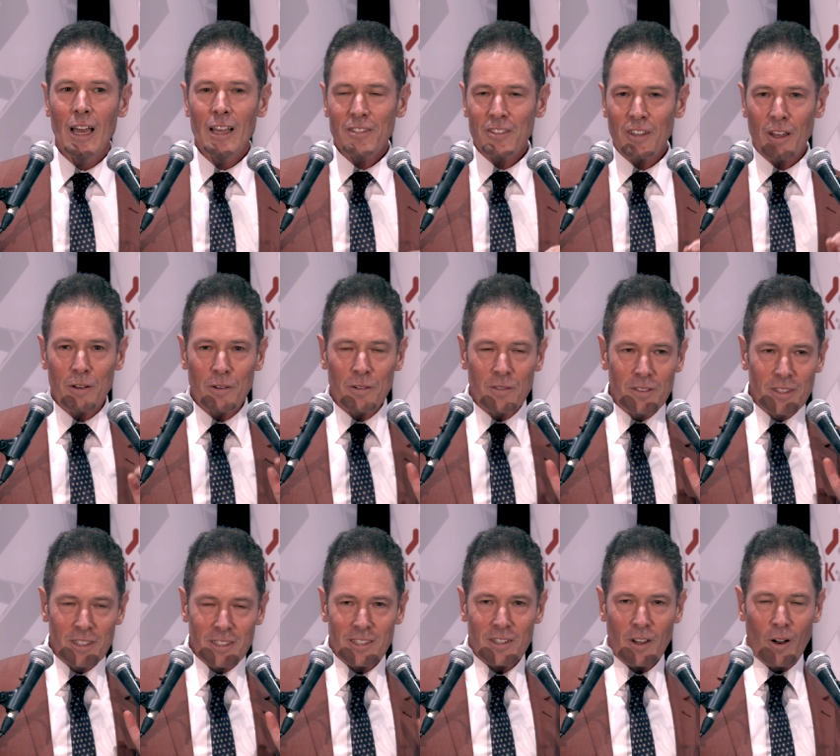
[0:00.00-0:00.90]
So,
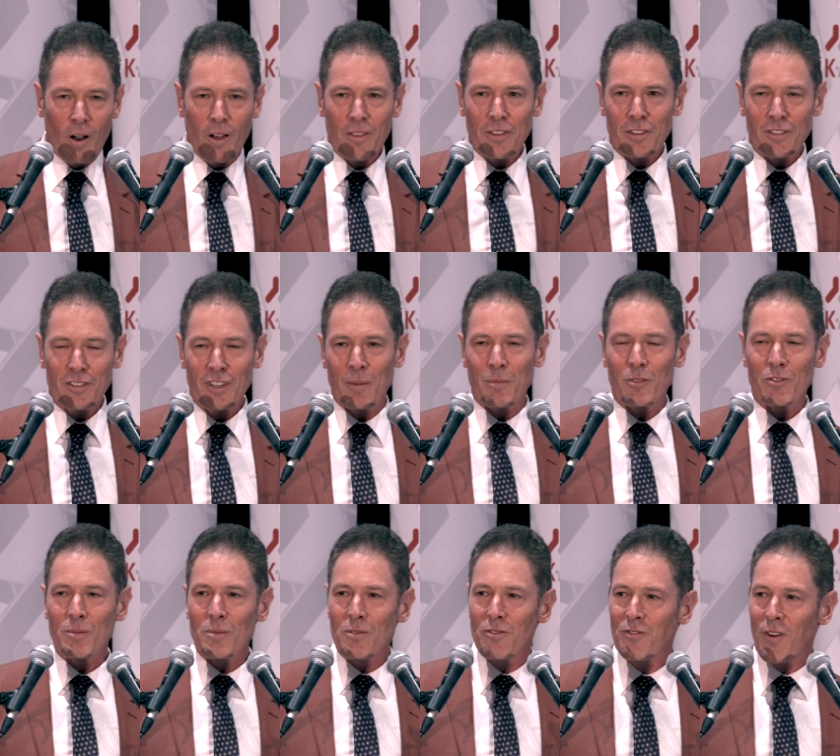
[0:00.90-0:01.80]
this concept
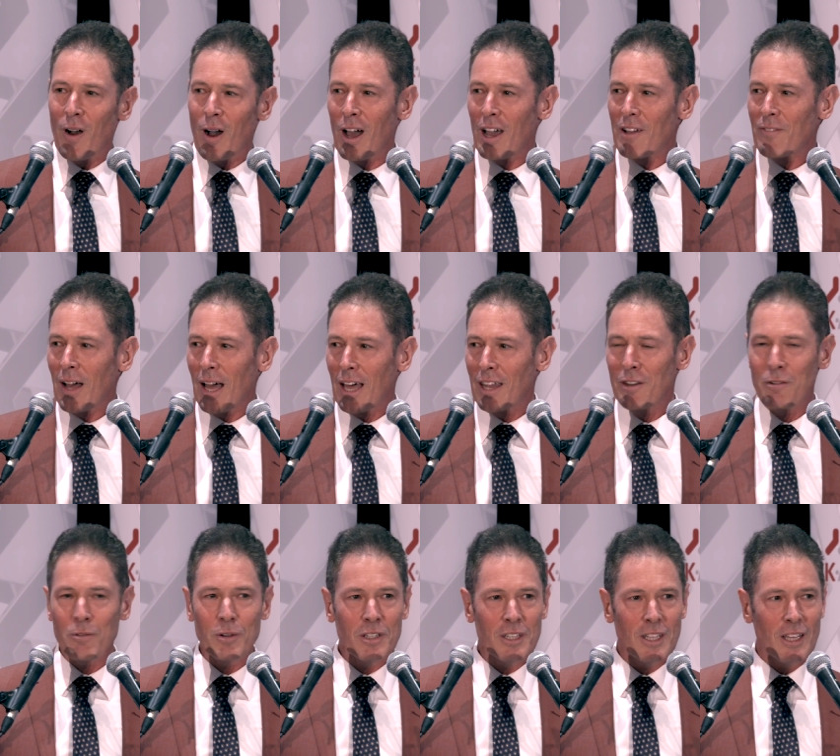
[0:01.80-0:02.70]
from
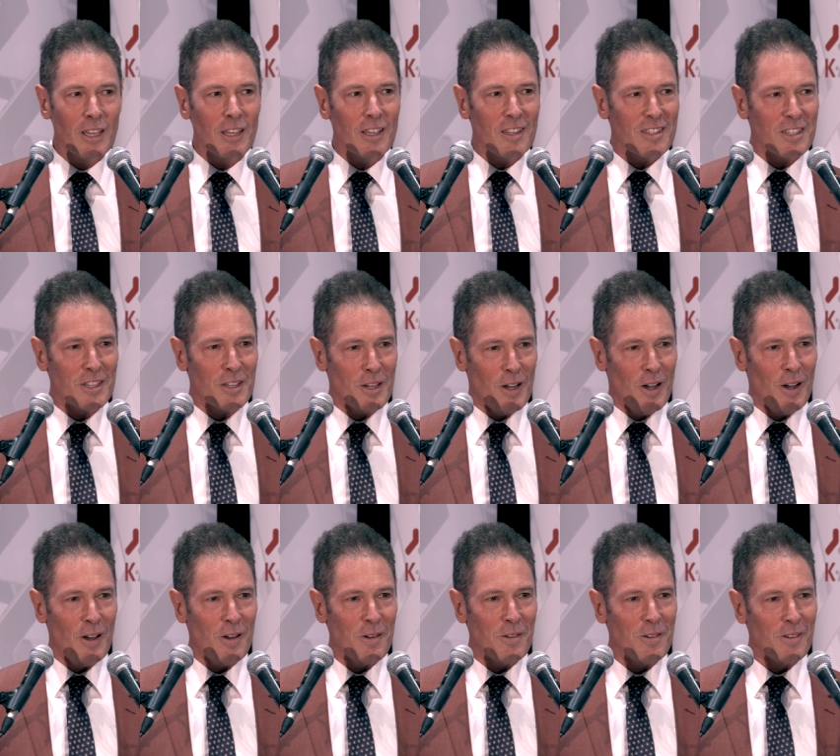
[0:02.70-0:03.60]
500 years
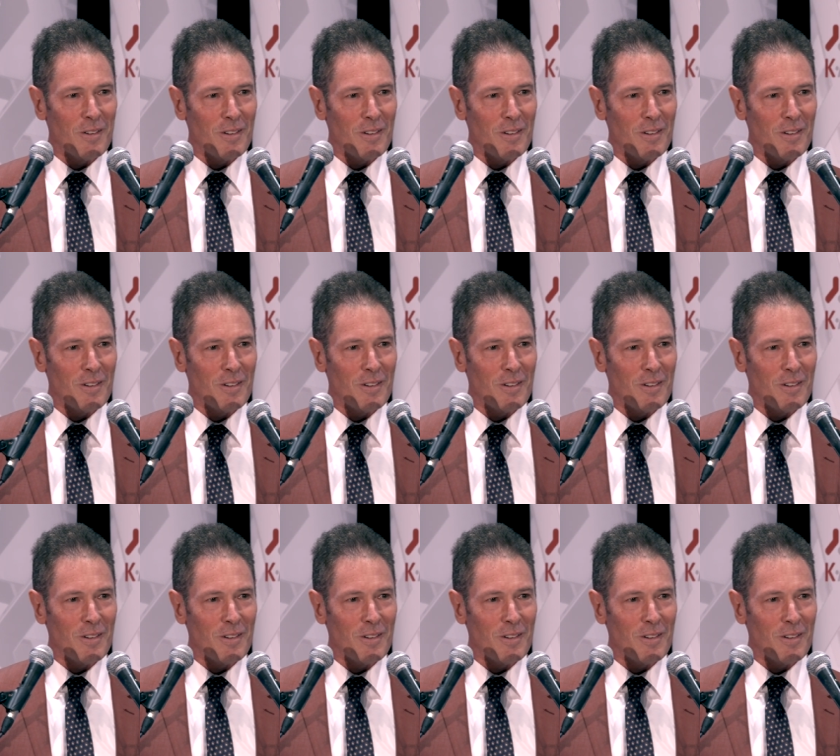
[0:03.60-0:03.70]
ago,